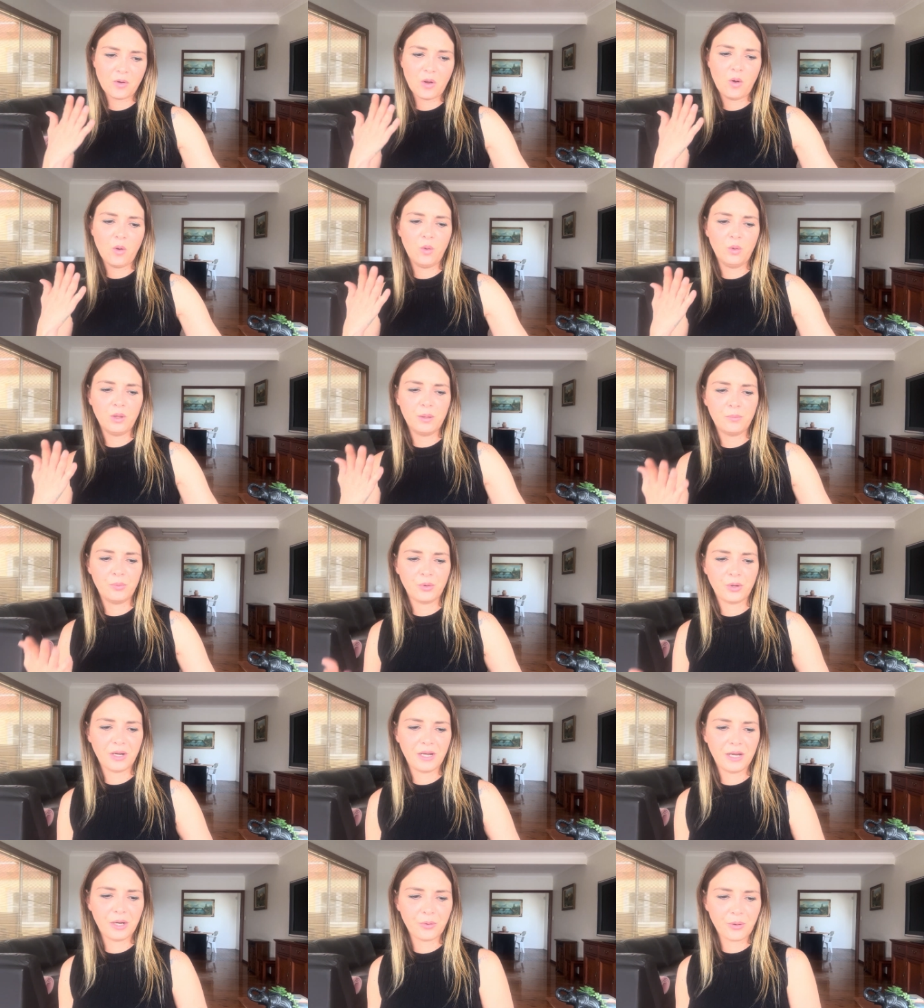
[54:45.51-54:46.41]
all the
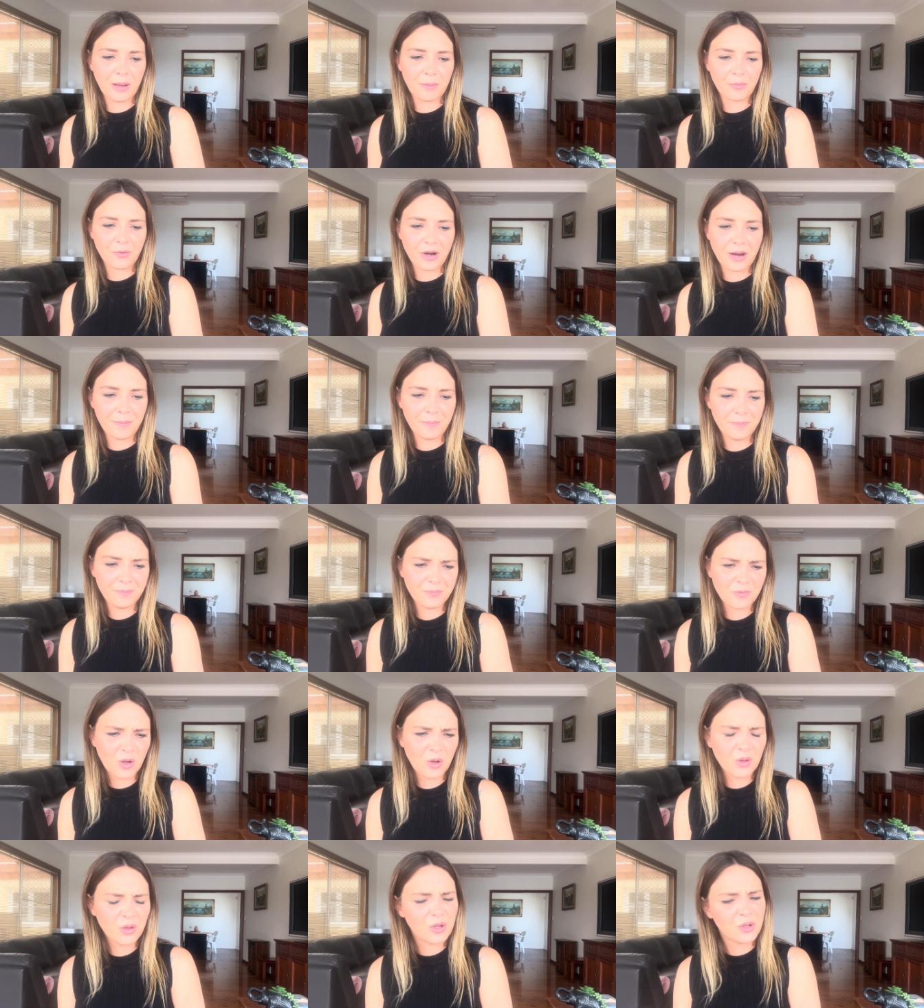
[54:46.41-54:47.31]
booty crap.
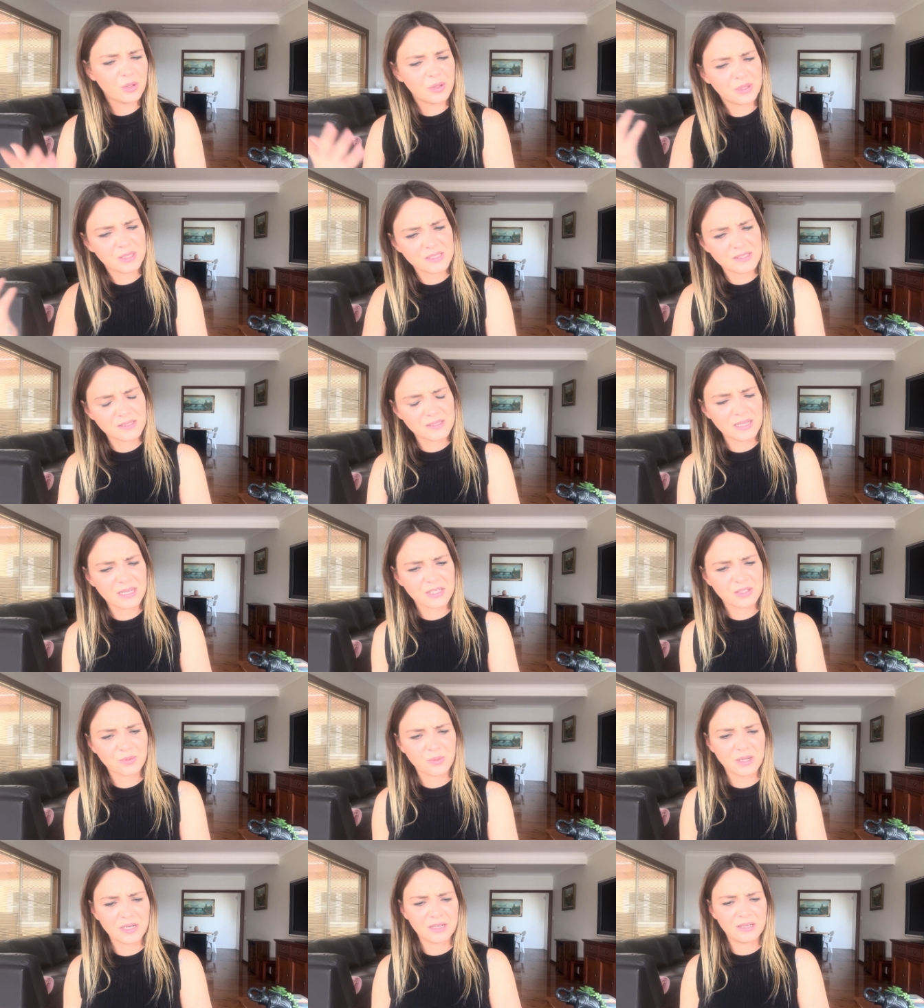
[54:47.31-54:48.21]
Although this
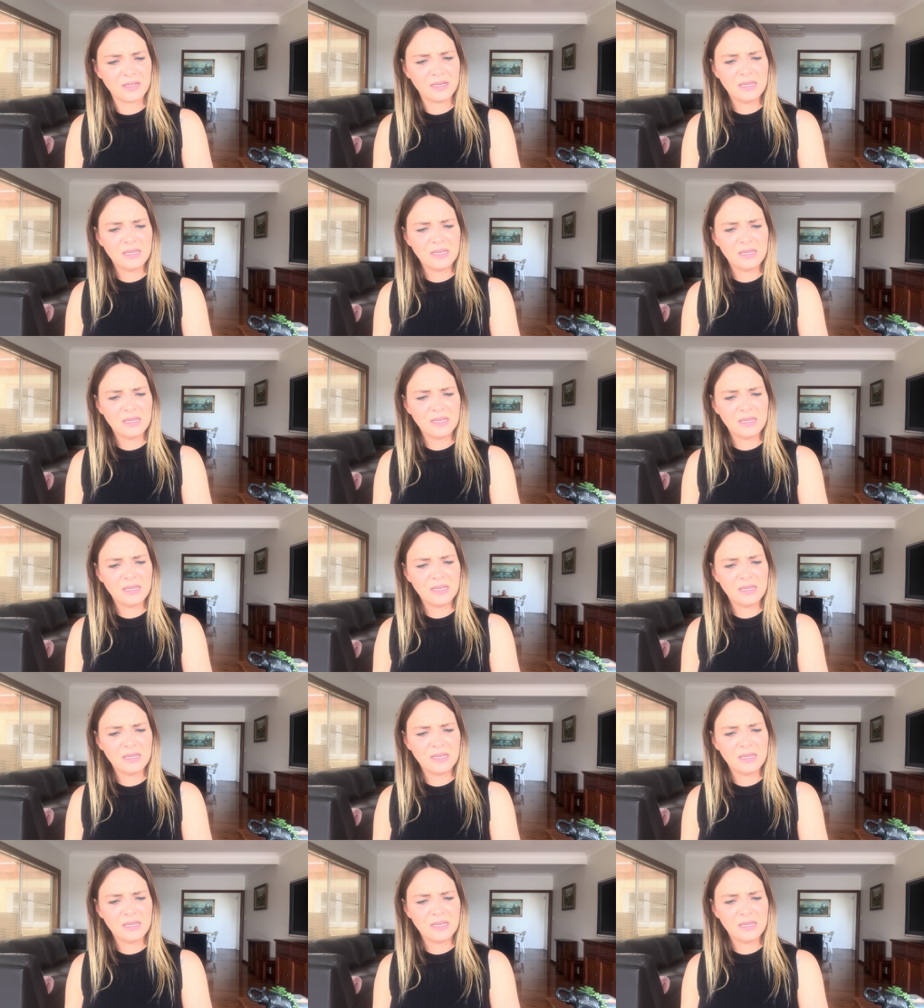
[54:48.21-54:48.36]
next one,